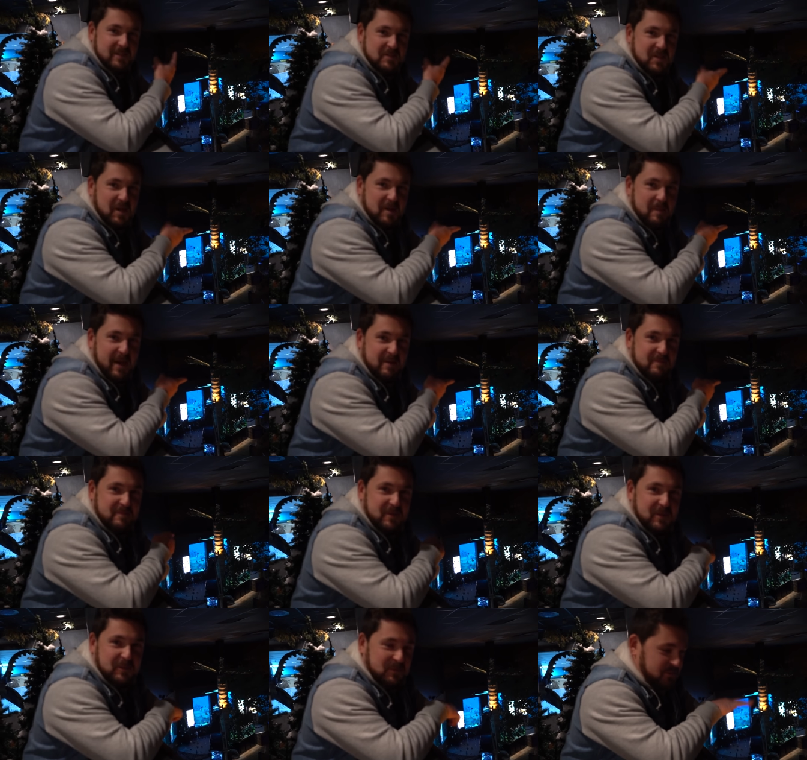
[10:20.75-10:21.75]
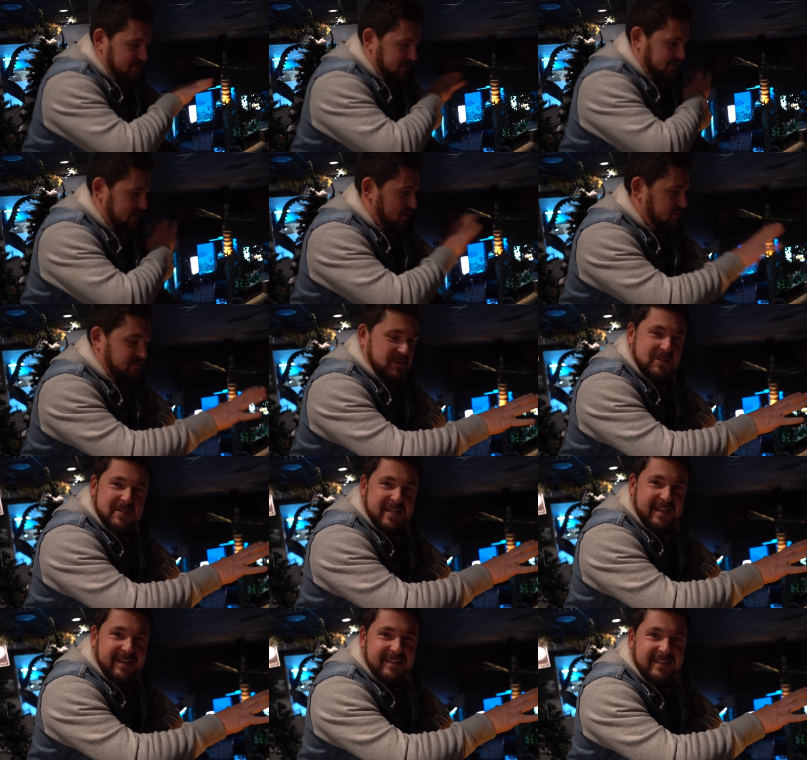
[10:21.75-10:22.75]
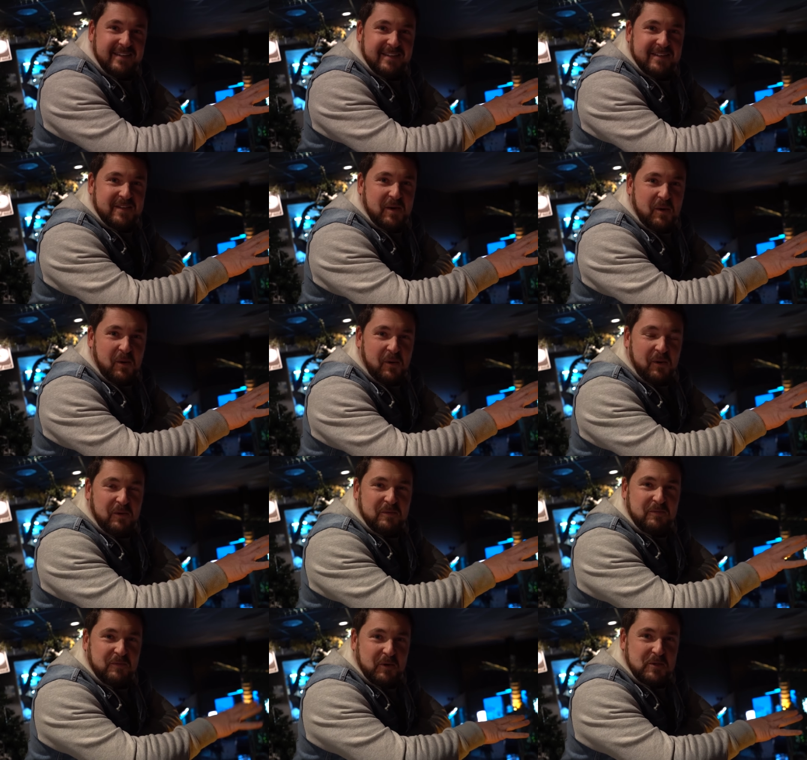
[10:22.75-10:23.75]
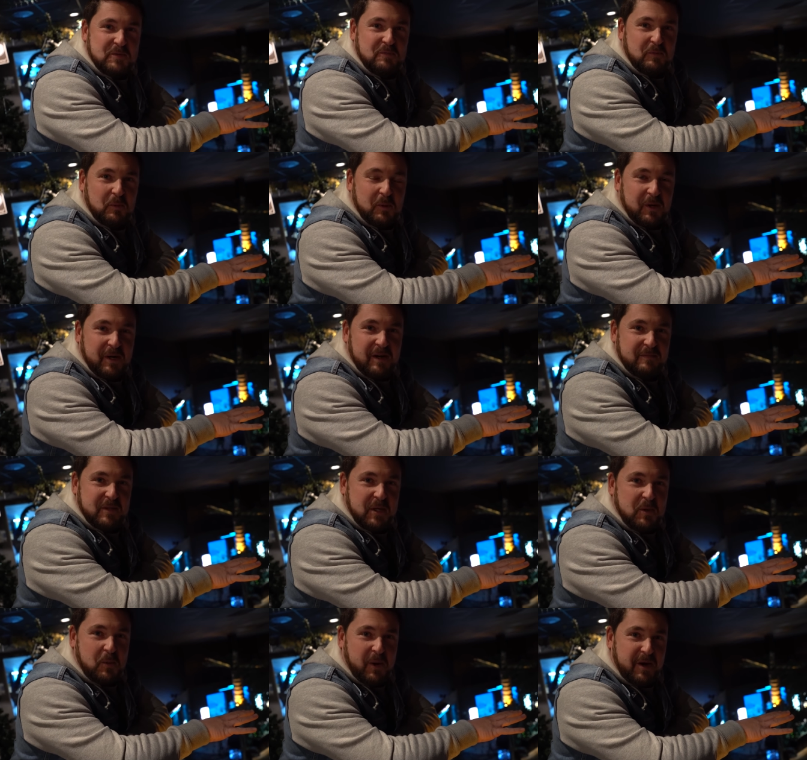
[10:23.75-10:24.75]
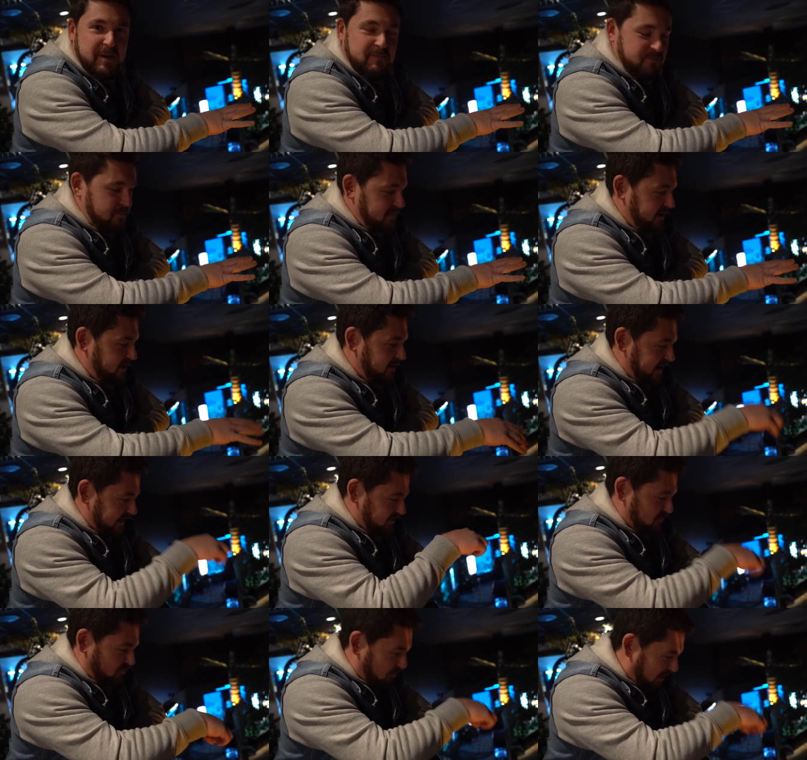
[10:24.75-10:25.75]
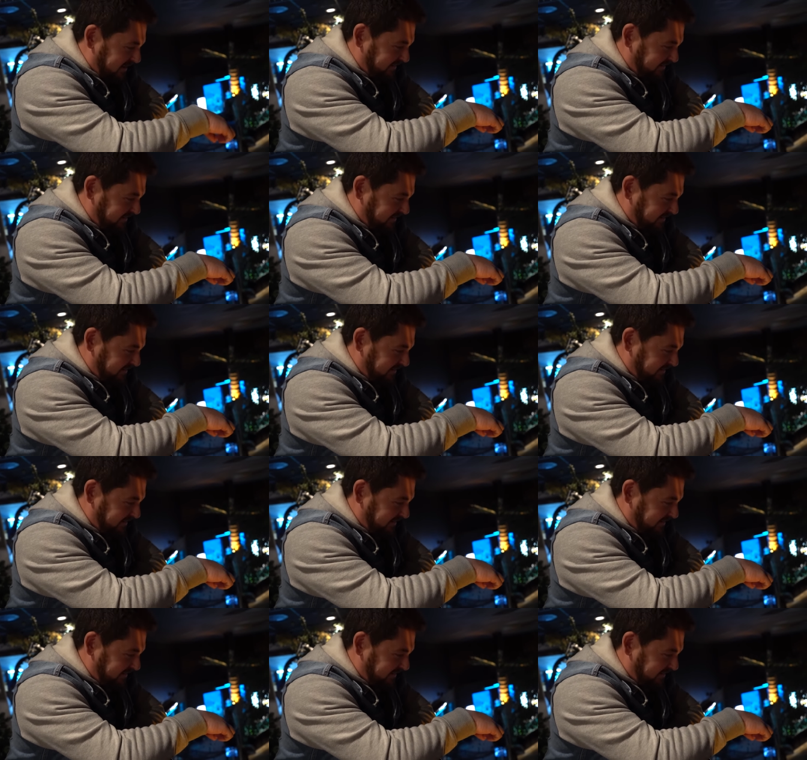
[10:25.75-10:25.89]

Talk about a view. You can oversee the whole first floor of the aquarium from here, and right